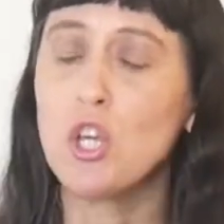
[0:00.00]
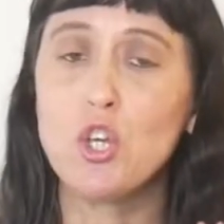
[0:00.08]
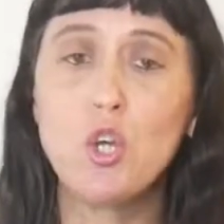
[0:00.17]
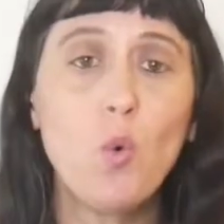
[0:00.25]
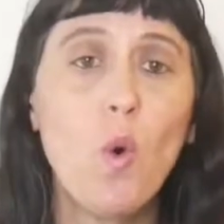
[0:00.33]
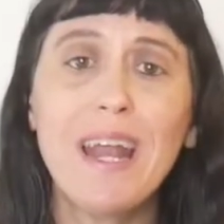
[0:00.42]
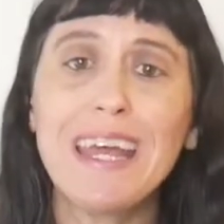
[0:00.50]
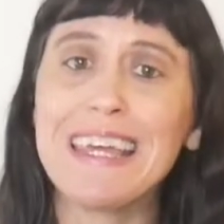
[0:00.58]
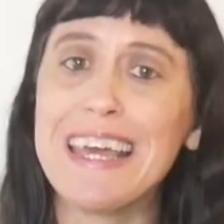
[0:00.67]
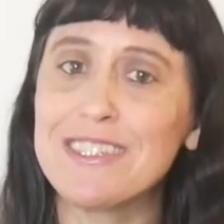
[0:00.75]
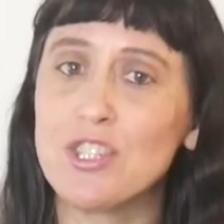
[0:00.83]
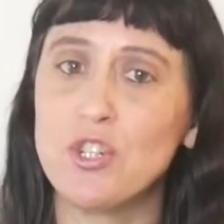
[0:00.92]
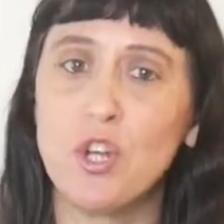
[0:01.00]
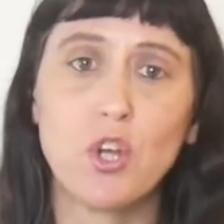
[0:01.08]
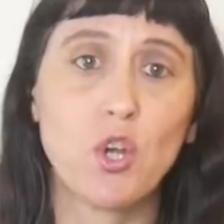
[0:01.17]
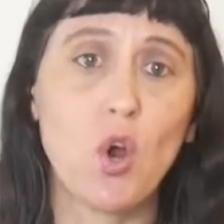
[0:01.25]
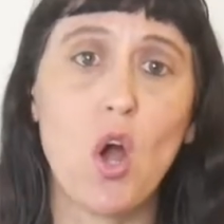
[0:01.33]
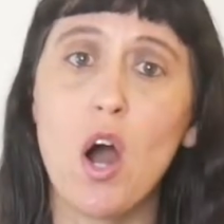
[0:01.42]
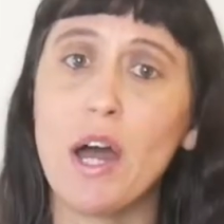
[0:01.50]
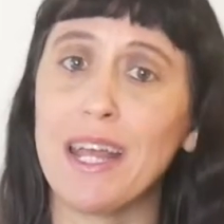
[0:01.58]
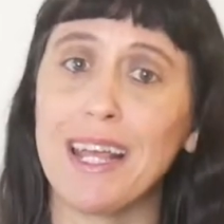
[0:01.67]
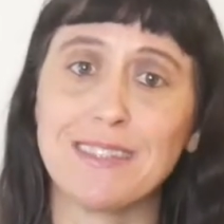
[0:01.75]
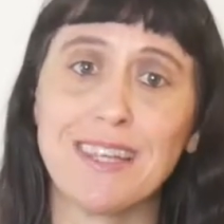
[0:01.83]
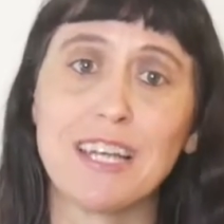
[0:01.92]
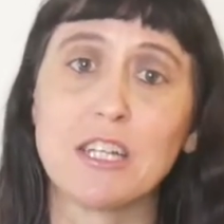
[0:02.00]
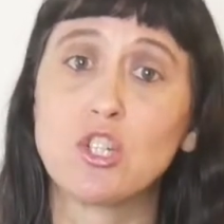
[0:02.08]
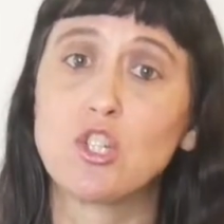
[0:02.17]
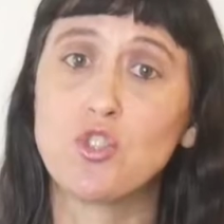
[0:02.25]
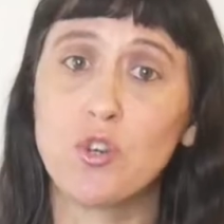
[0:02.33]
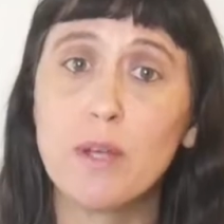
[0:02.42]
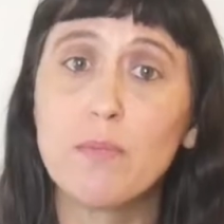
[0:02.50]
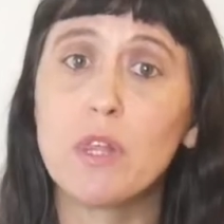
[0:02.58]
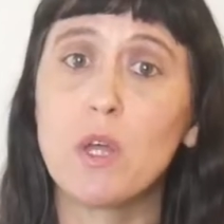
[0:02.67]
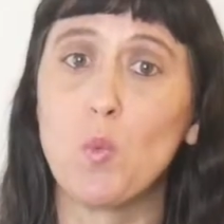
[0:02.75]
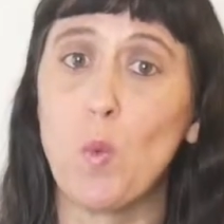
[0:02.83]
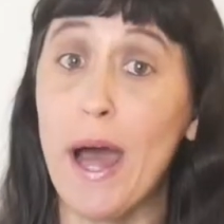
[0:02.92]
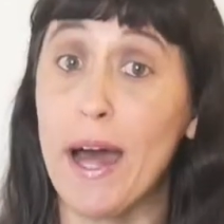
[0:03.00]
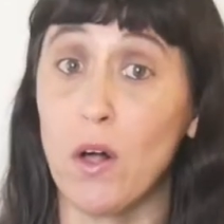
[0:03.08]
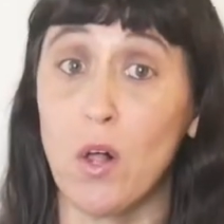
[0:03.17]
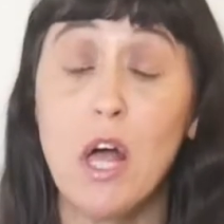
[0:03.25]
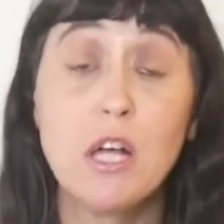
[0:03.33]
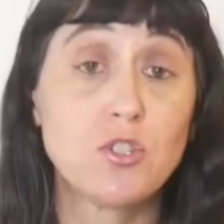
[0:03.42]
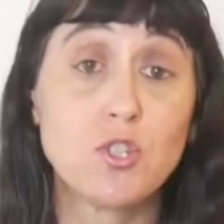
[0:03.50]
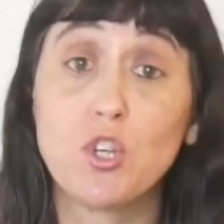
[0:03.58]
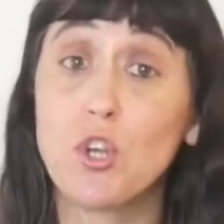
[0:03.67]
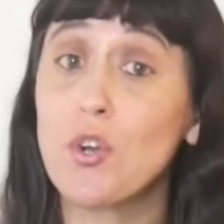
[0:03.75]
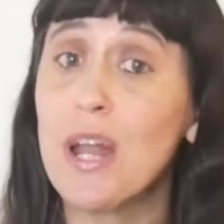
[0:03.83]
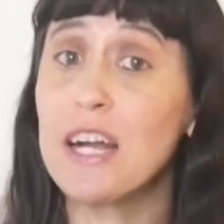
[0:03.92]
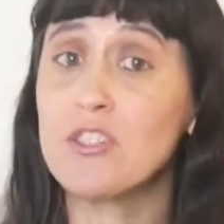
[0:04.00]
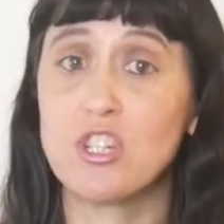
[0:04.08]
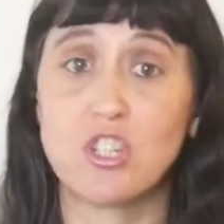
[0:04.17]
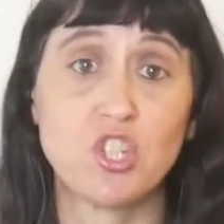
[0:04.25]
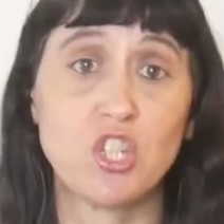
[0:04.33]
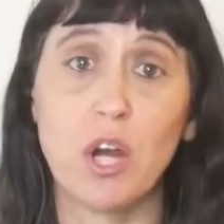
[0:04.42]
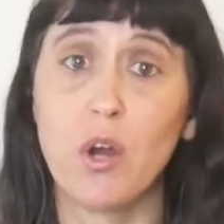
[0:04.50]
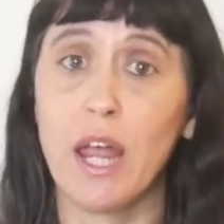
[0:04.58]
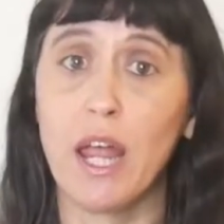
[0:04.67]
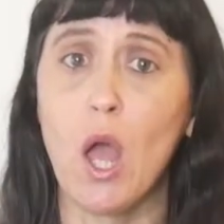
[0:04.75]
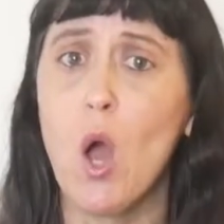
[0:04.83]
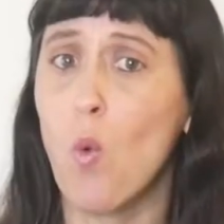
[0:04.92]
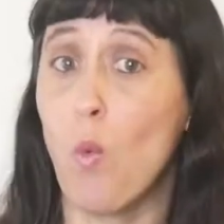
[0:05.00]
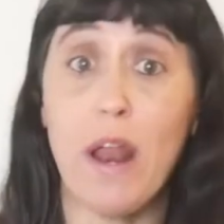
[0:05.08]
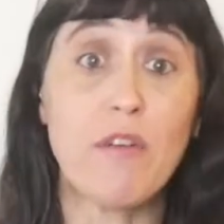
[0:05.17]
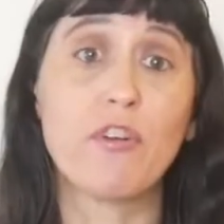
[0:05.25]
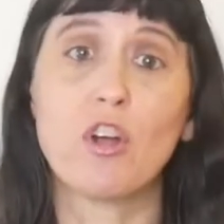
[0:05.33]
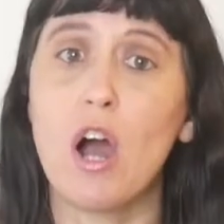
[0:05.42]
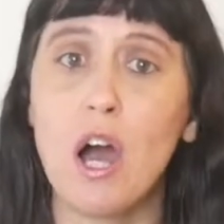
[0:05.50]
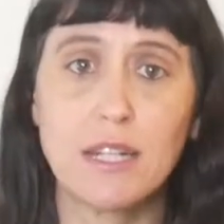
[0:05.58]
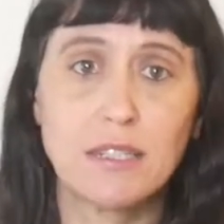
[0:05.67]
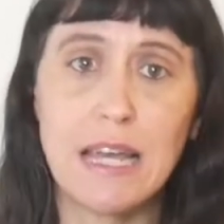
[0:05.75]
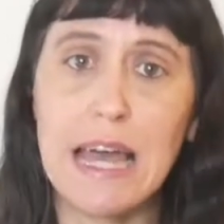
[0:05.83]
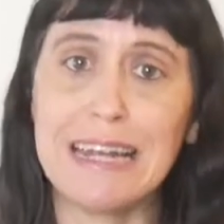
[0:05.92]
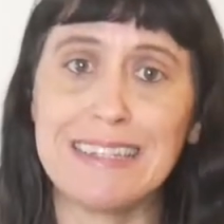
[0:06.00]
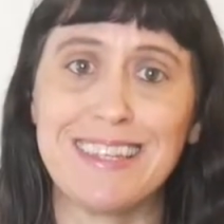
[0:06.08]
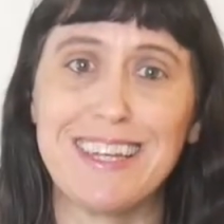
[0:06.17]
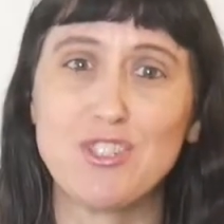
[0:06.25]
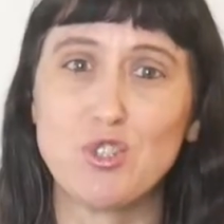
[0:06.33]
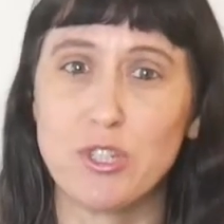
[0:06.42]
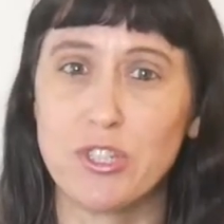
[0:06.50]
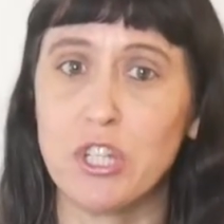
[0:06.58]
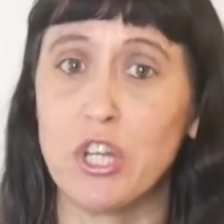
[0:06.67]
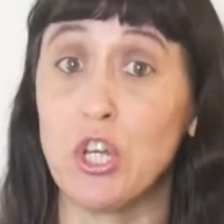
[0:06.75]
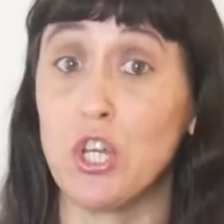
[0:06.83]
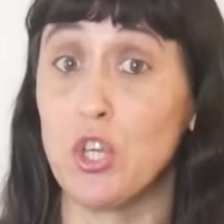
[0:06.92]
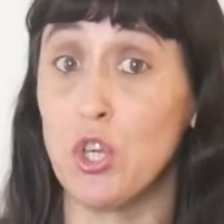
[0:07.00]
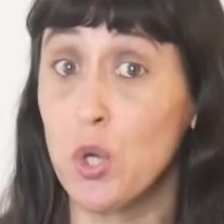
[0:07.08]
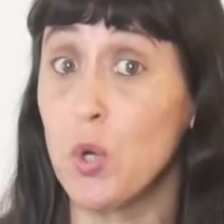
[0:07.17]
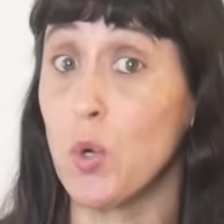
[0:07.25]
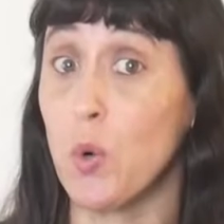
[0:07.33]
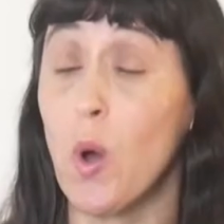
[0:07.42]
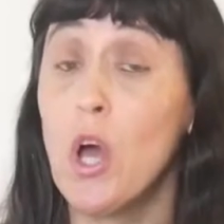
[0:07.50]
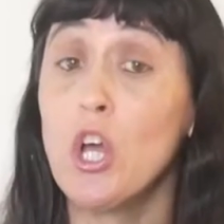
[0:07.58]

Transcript: You want to get to know your audience extremely well. So you're not just sharing whatever content is interesting to you.